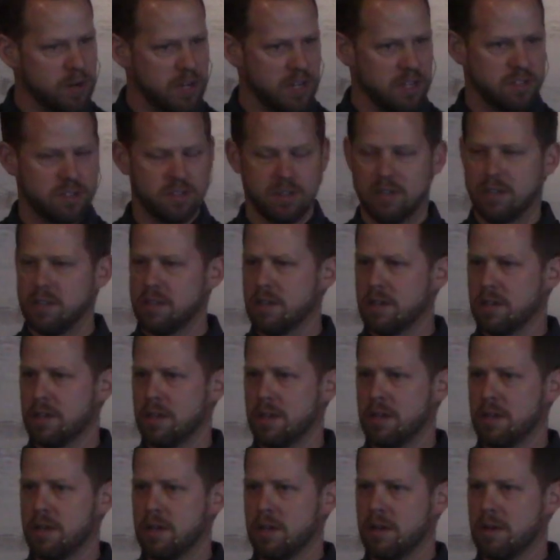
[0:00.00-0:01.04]
reason,
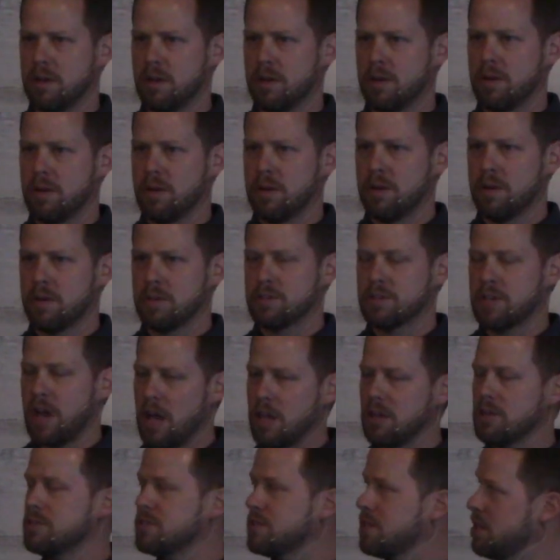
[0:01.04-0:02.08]

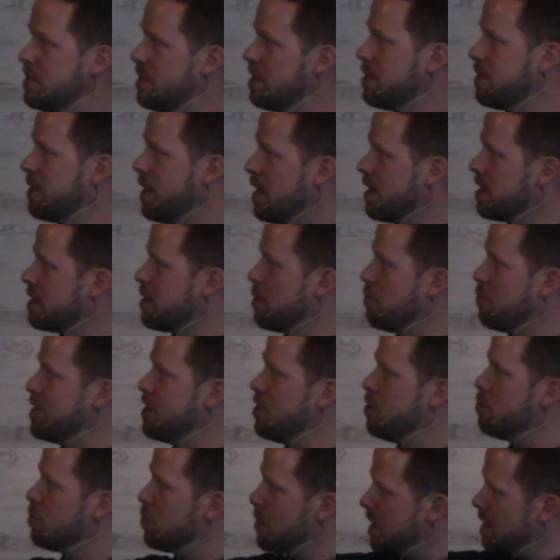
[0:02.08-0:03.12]
scholars tend to think that when
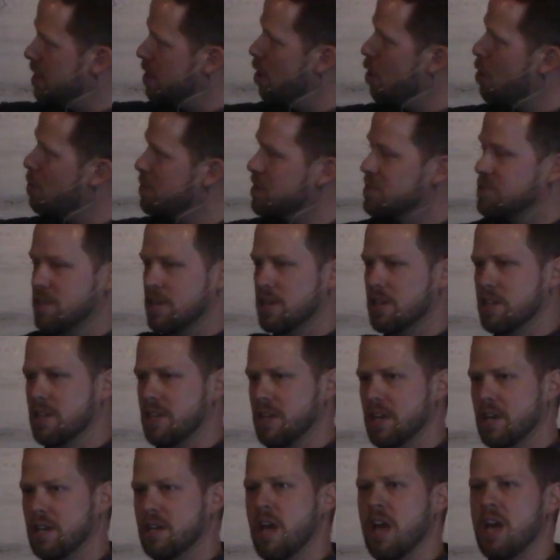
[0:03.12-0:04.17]
you read Homer's
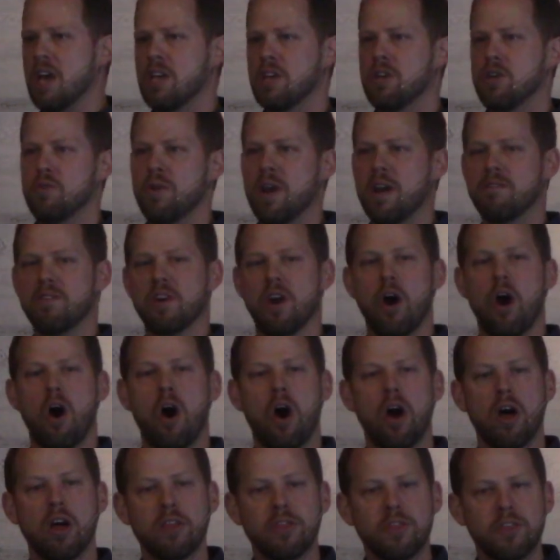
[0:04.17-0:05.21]
Iliad, you have an
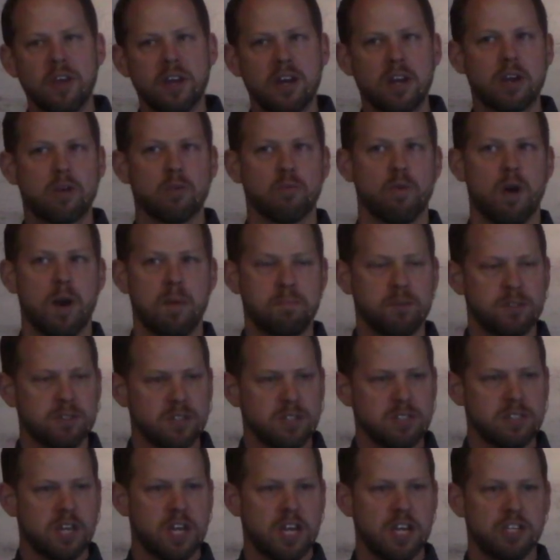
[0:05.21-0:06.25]
authentic
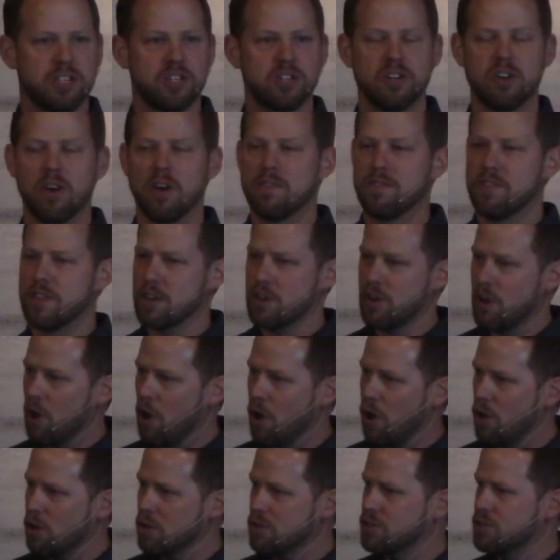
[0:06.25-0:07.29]
representation of the
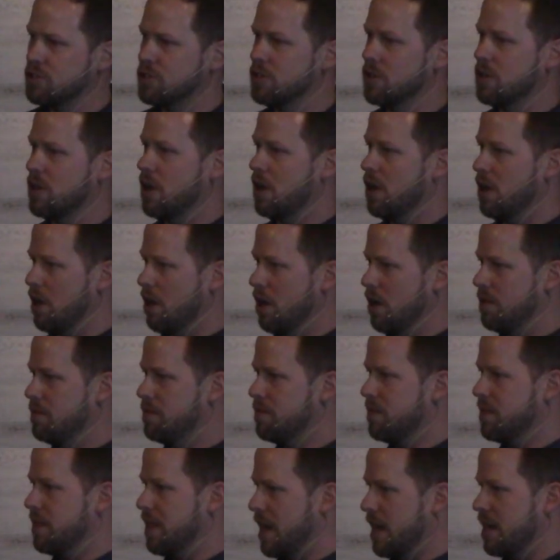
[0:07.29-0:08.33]
culture of
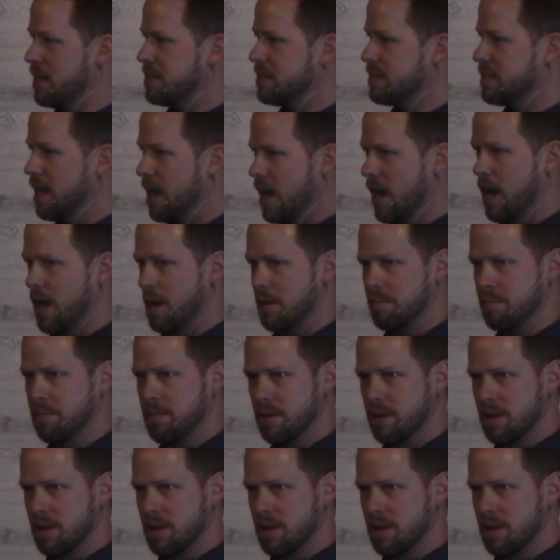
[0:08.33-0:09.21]
that time.